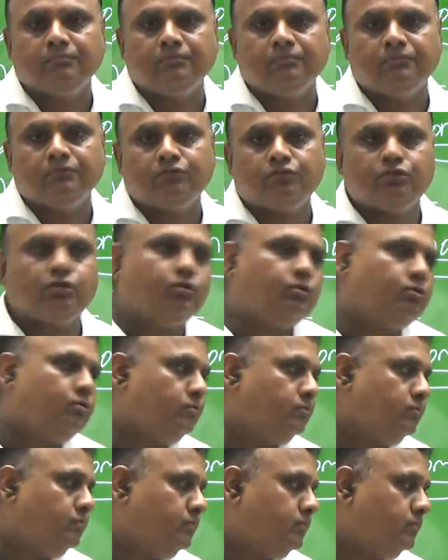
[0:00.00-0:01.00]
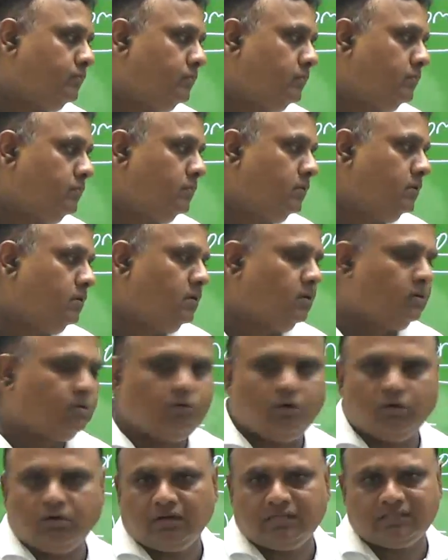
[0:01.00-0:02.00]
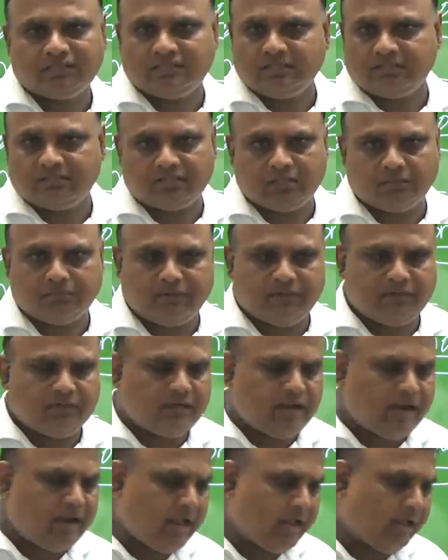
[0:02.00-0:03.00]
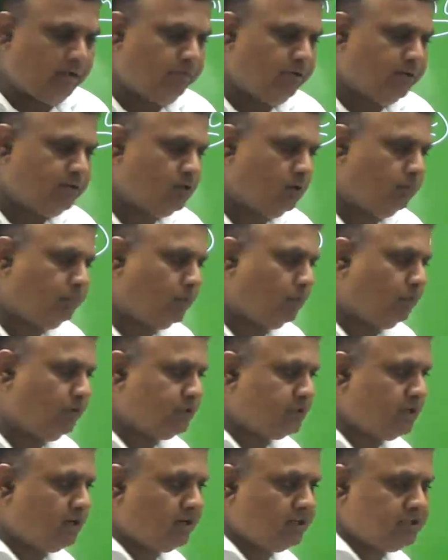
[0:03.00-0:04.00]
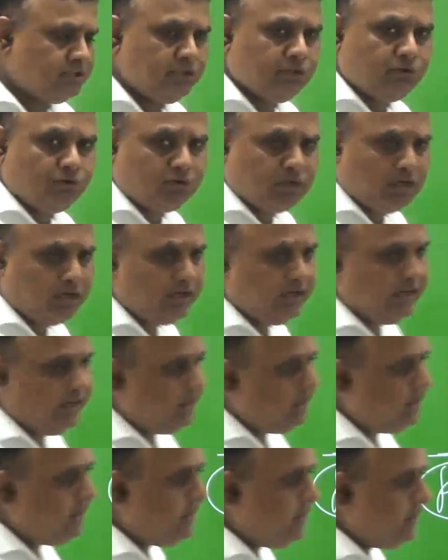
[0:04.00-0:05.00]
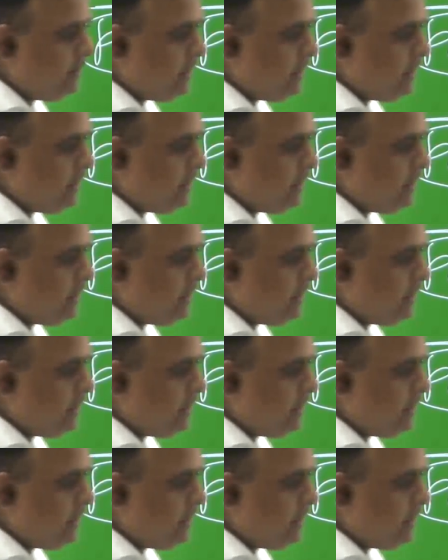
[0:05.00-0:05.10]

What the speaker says: So, Congress system in the language of Professor Rajni Kothari ended in